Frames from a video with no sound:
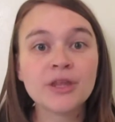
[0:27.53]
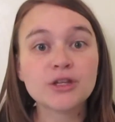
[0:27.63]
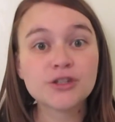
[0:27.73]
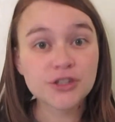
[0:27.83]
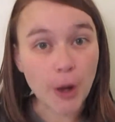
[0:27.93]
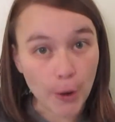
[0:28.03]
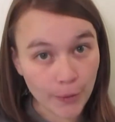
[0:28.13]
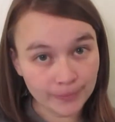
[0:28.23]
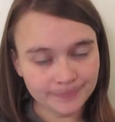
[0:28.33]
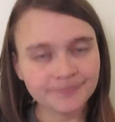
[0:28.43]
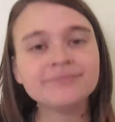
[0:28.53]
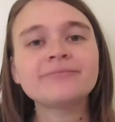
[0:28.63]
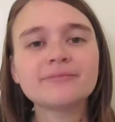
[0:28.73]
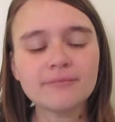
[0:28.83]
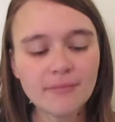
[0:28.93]
So
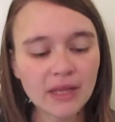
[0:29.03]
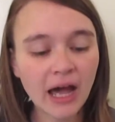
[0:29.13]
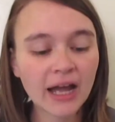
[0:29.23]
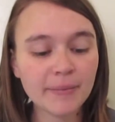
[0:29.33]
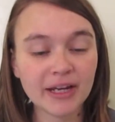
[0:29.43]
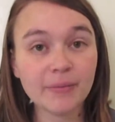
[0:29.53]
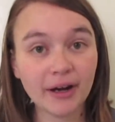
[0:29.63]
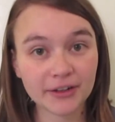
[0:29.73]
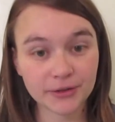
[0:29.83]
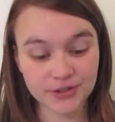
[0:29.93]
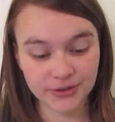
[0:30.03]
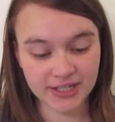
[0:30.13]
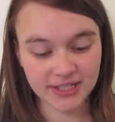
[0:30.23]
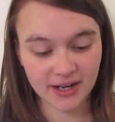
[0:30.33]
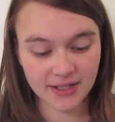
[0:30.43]
I made banh no soy
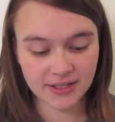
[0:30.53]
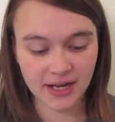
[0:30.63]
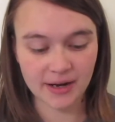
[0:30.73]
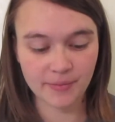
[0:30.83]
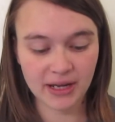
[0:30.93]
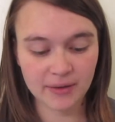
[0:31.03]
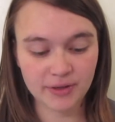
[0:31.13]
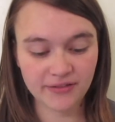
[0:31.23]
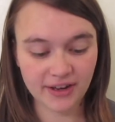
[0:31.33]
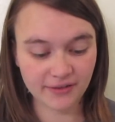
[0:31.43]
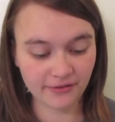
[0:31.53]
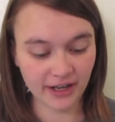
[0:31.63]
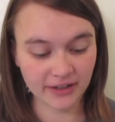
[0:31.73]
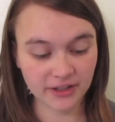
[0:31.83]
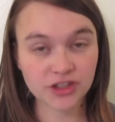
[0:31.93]
sauce, I made beef and
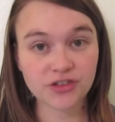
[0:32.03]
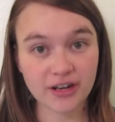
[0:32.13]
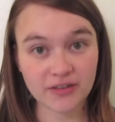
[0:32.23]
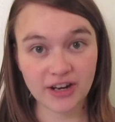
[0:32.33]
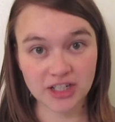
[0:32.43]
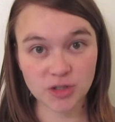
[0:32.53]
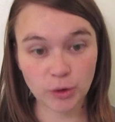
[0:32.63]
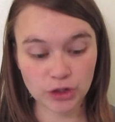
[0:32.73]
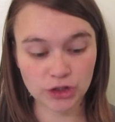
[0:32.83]
finely shredded vegetable